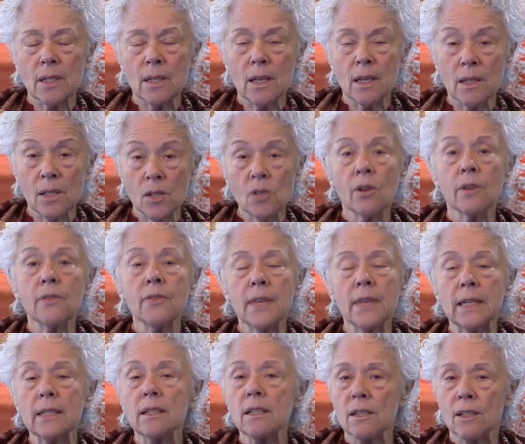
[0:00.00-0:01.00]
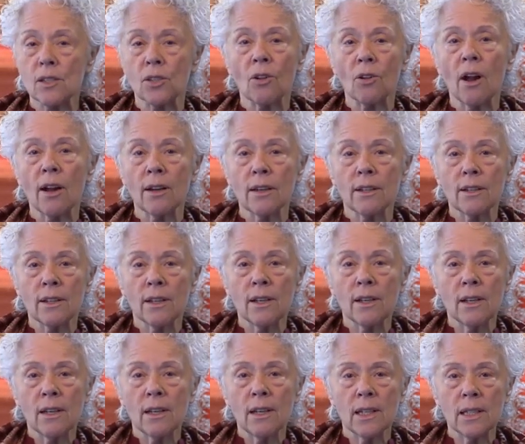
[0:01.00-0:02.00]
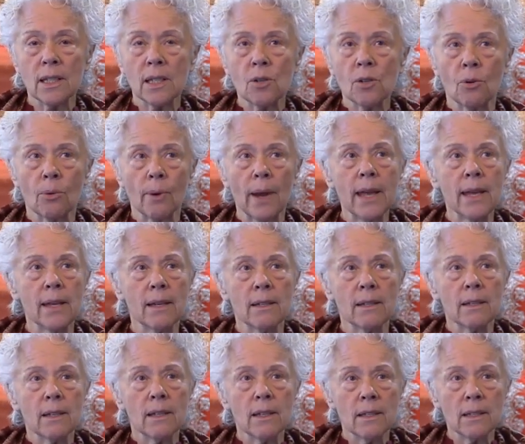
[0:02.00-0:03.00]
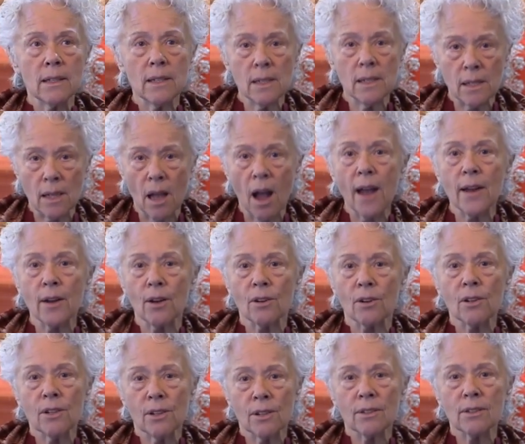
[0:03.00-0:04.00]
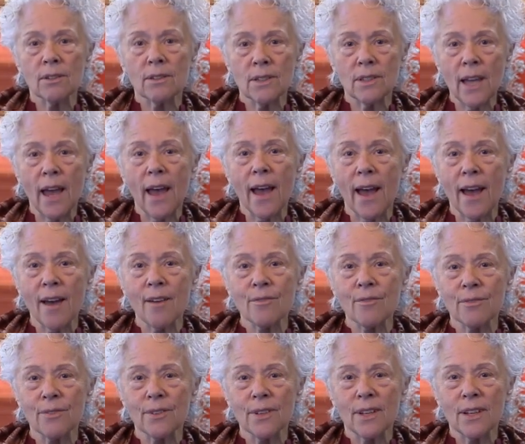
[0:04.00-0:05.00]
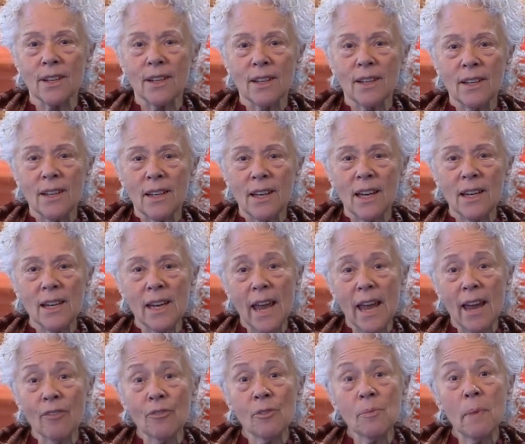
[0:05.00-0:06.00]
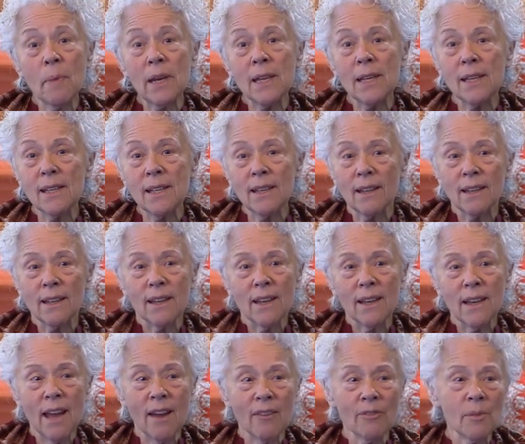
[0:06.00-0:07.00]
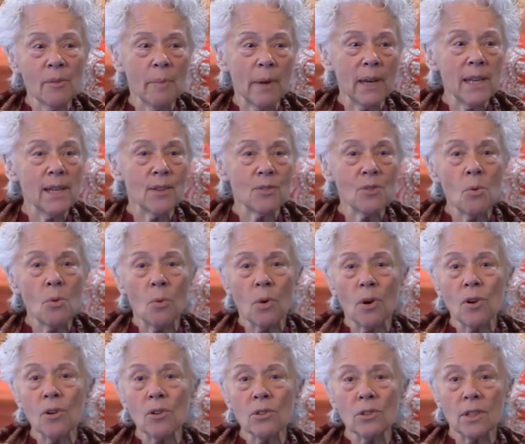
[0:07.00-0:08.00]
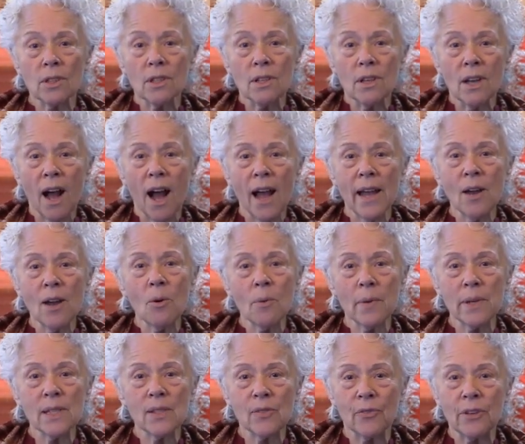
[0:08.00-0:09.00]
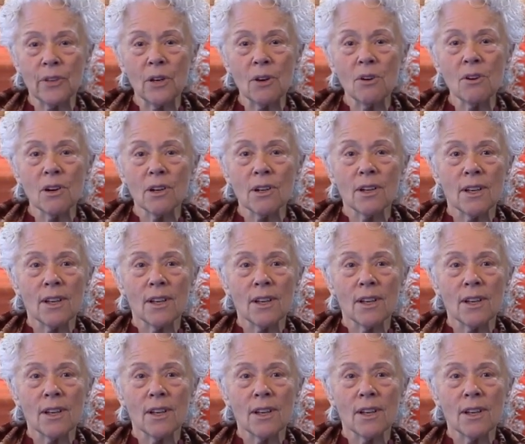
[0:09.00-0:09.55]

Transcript: It's a good thing to start. It's a great desire to have. And everybody in the world, I always feel,